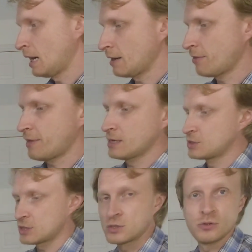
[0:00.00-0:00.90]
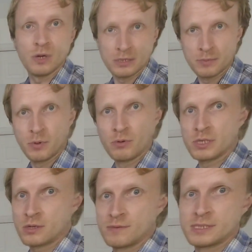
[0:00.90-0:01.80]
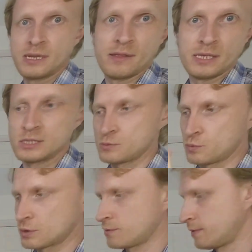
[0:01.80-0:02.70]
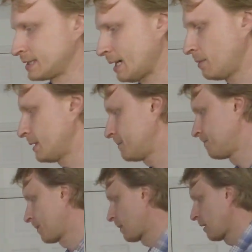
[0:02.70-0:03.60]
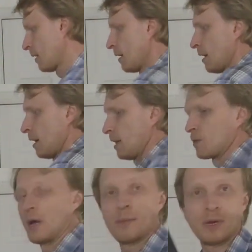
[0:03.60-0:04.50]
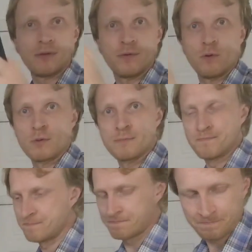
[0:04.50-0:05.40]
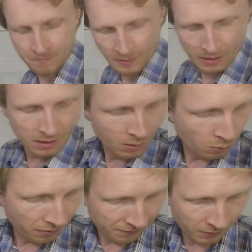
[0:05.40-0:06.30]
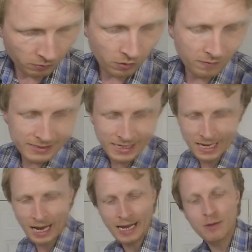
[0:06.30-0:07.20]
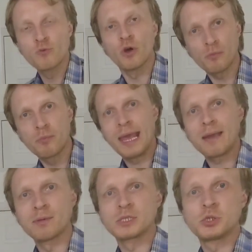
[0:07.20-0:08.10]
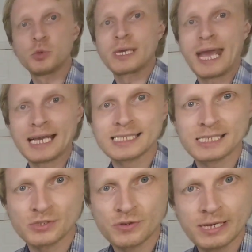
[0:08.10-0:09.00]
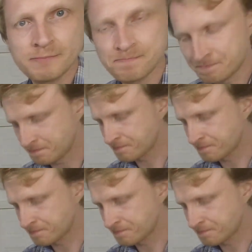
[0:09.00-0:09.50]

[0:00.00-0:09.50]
Another thing just to, as a bonus, obviously this is works with the tablet. I'll grab my phone. With the phone, obviously, I will not be able to cast the screen